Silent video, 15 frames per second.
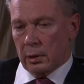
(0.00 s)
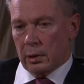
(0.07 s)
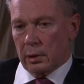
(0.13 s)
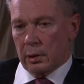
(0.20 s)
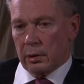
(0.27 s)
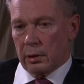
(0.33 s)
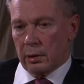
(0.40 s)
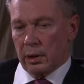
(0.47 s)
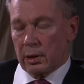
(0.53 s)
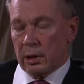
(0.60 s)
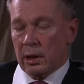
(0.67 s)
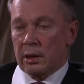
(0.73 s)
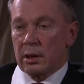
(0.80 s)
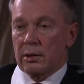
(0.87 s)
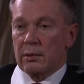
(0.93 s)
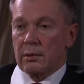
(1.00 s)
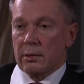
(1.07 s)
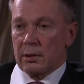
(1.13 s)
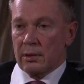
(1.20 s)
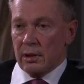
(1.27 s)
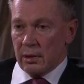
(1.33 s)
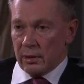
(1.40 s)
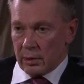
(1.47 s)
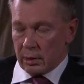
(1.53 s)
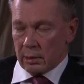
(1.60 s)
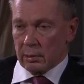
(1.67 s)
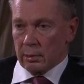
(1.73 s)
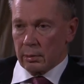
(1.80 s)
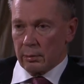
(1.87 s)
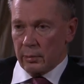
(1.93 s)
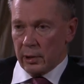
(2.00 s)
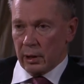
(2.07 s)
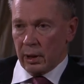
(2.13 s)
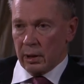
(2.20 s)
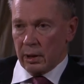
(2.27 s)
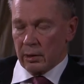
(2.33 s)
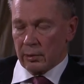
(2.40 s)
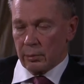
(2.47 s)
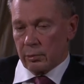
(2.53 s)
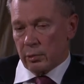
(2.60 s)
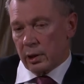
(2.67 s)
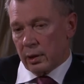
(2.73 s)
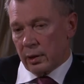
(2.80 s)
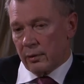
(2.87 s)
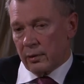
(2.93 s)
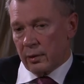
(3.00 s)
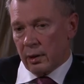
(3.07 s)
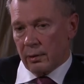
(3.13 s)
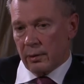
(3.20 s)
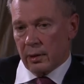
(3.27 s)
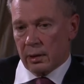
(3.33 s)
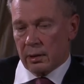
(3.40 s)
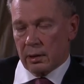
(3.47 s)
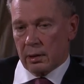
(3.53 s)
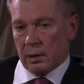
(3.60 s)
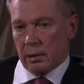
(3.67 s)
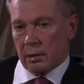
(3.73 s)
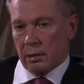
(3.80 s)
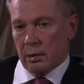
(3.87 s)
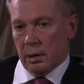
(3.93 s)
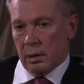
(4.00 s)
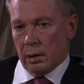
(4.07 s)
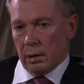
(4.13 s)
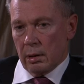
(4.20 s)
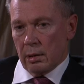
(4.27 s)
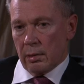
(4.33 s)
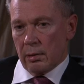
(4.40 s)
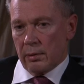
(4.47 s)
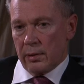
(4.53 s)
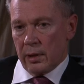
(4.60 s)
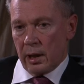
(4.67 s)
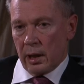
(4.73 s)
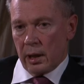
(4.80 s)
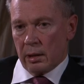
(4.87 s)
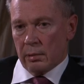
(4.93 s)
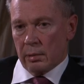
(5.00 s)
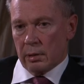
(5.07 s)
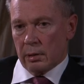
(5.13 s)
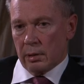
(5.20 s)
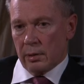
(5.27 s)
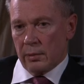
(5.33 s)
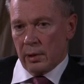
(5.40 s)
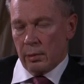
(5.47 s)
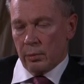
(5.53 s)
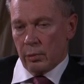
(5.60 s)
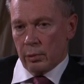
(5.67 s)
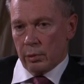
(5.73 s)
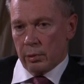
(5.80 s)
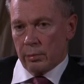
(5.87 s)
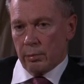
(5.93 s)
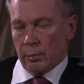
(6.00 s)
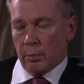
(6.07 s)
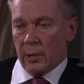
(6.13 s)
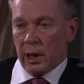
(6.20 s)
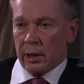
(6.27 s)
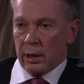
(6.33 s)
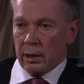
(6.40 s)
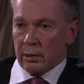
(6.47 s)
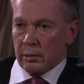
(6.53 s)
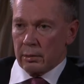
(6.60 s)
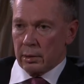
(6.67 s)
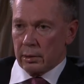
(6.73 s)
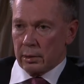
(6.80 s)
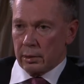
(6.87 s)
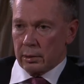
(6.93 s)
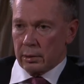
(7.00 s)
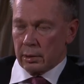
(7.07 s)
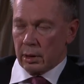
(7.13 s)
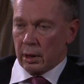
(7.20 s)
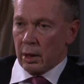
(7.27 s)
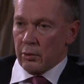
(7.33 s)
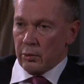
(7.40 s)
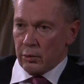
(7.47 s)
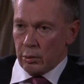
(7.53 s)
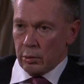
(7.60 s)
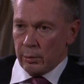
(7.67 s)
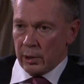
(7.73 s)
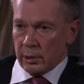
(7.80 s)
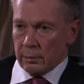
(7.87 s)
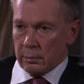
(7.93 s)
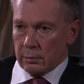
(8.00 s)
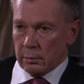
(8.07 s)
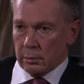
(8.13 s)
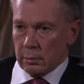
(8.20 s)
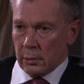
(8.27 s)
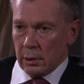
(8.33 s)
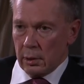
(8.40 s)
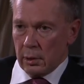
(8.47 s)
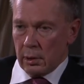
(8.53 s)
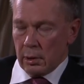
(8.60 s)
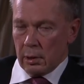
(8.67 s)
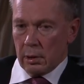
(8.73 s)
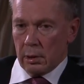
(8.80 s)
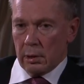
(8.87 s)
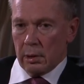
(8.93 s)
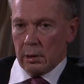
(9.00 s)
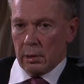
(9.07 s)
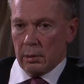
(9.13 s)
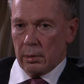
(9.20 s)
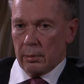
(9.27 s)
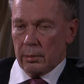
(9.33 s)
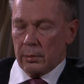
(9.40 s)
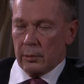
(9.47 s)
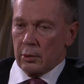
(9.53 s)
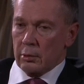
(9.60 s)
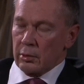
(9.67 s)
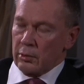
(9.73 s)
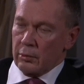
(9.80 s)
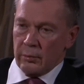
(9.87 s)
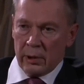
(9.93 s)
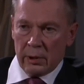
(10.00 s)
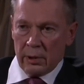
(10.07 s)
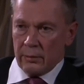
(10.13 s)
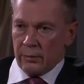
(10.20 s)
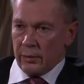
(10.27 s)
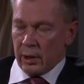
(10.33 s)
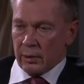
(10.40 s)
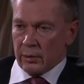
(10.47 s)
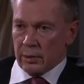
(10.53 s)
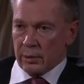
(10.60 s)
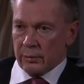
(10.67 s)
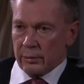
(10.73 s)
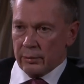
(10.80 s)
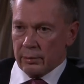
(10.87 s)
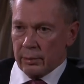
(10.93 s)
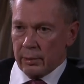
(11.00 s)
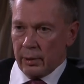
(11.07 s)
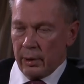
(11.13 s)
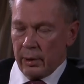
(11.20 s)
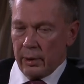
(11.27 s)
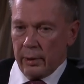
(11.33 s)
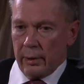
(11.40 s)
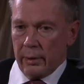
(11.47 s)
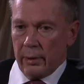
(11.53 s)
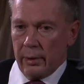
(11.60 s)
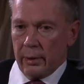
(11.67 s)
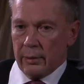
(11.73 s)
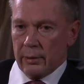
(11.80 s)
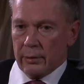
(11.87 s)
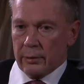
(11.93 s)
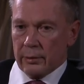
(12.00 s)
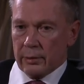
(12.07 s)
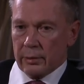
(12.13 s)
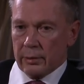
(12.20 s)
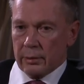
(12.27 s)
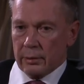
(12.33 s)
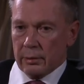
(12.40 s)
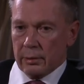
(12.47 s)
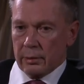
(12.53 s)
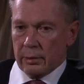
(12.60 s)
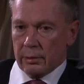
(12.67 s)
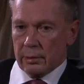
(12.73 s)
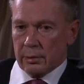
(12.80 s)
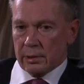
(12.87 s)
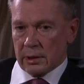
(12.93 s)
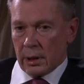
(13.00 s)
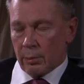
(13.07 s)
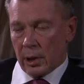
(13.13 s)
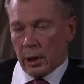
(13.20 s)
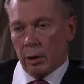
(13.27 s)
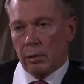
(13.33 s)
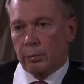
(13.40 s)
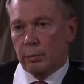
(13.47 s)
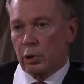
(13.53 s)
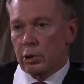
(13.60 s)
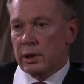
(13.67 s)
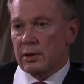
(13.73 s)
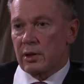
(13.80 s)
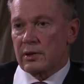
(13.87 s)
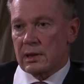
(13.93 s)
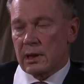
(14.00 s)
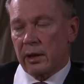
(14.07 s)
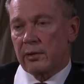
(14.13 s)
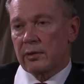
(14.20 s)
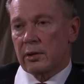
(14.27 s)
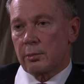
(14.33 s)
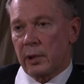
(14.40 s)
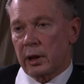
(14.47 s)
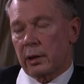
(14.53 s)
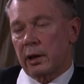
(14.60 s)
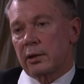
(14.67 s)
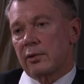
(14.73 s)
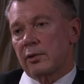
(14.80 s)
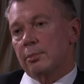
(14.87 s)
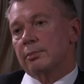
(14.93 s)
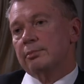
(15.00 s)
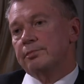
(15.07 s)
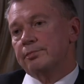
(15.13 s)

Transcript: Regarding these mechanisms, we can say that they were money consuming, not very effective, and somehow politicized the mechanism.